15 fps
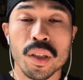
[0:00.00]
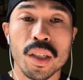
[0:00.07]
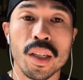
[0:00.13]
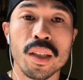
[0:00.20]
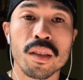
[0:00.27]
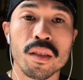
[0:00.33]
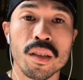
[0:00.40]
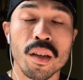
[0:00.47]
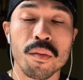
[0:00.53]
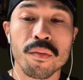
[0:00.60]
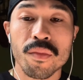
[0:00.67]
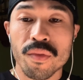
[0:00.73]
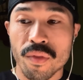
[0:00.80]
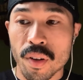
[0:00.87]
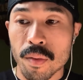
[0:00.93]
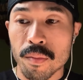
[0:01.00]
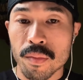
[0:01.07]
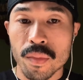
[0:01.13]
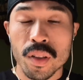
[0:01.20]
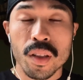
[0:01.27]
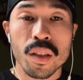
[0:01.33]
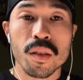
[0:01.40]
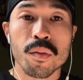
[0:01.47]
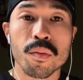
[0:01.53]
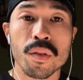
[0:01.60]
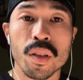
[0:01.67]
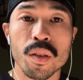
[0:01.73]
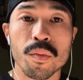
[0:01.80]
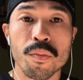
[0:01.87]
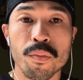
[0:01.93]
to get some from this
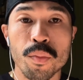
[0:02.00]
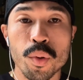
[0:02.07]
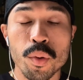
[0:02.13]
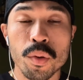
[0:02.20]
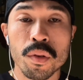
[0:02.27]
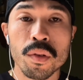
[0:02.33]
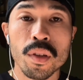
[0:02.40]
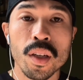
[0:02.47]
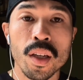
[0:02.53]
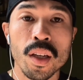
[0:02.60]
pool,